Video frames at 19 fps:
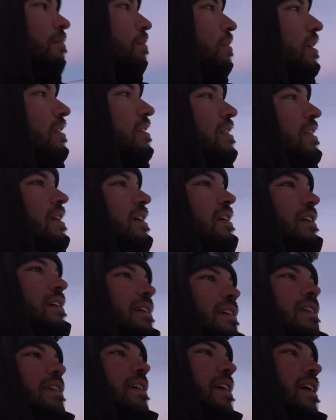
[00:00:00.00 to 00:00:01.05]
But
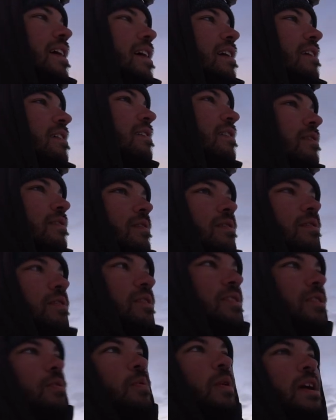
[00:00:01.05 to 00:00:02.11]
yeah,
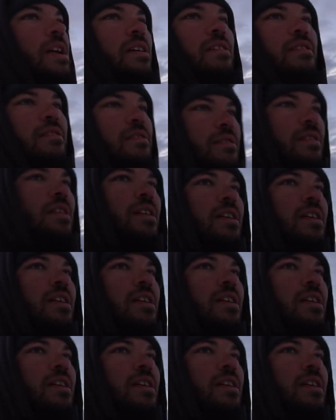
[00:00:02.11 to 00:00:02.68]
still waiting.